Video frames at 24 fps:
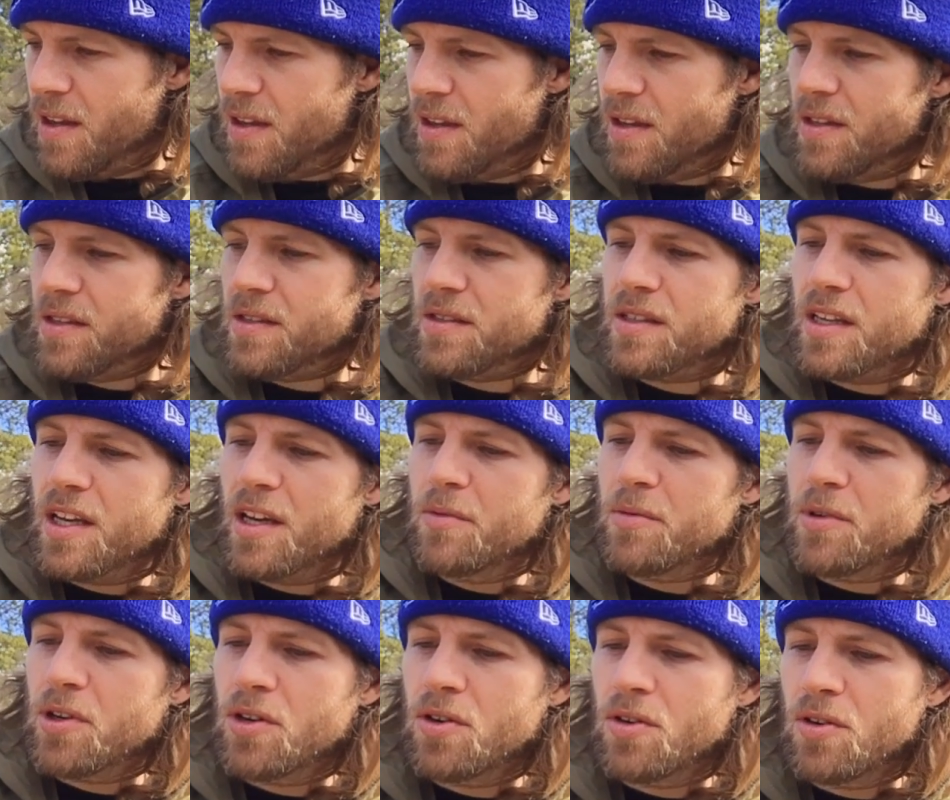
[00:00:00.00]
This
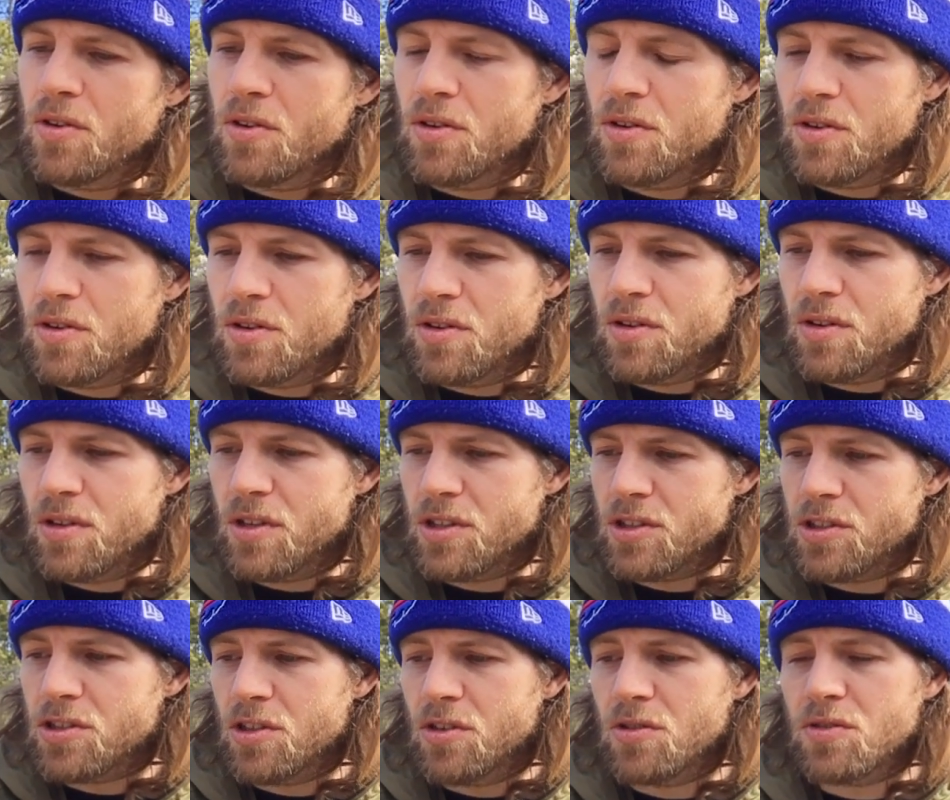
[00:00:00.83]
chemical
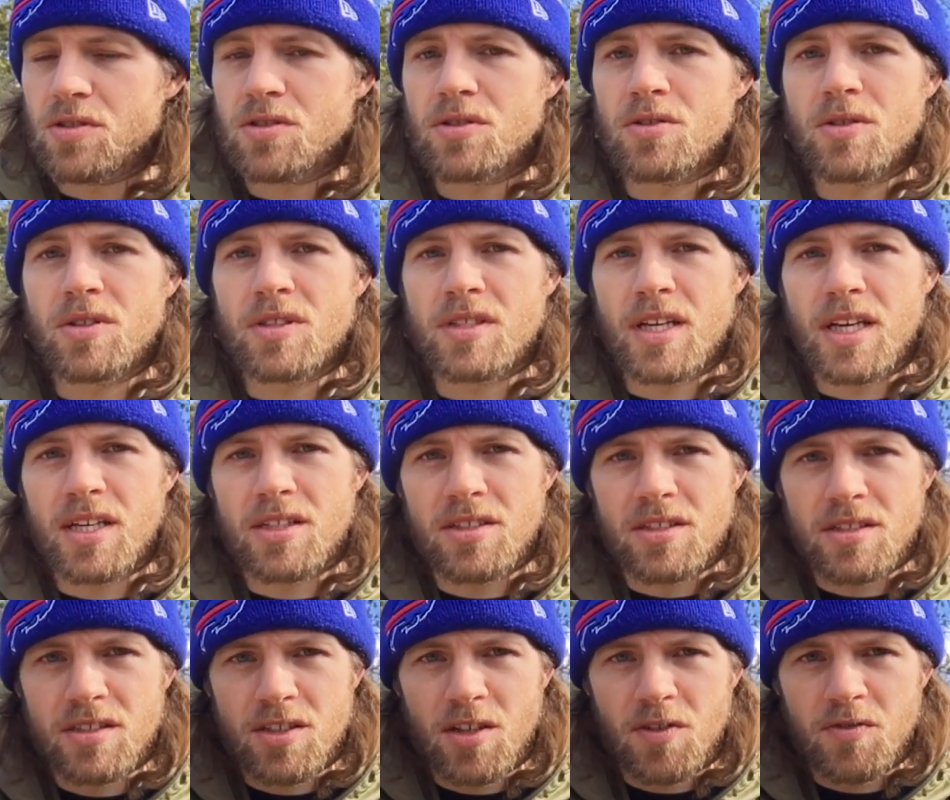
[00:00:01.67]
is shown to
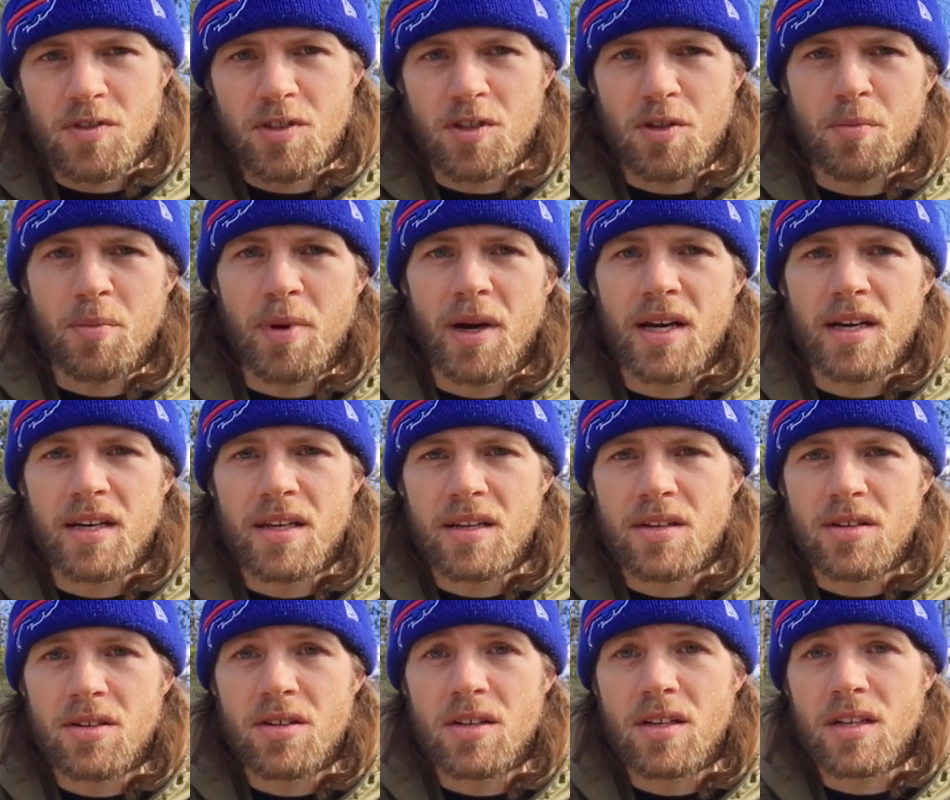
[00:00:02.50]
attach itself to the
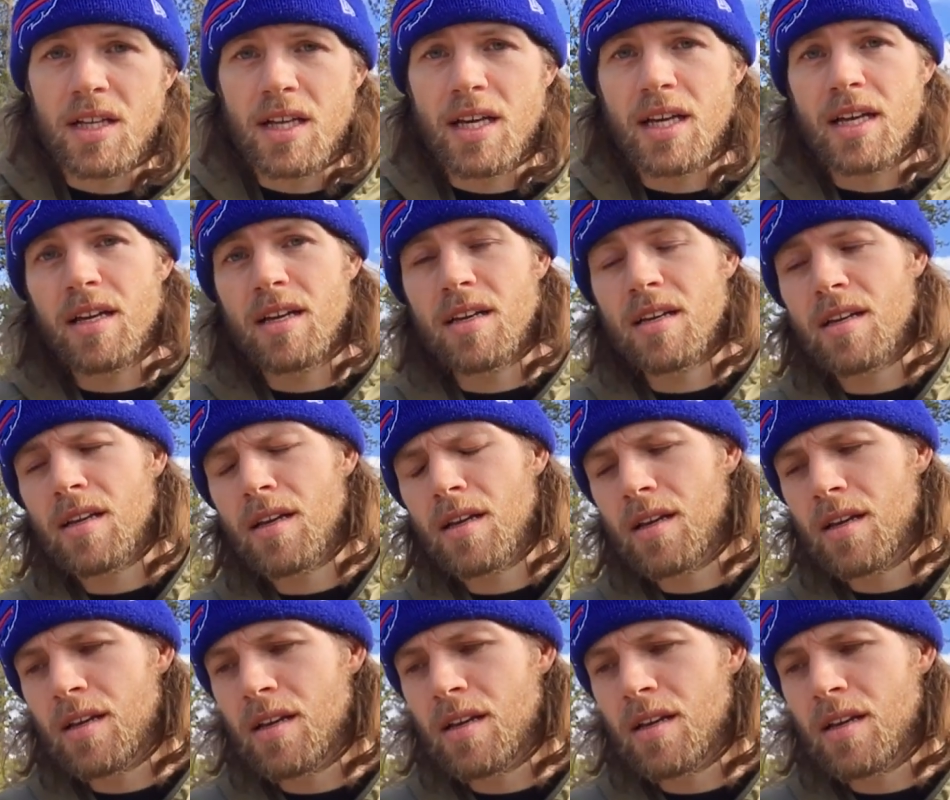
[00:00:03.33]
pineal gland.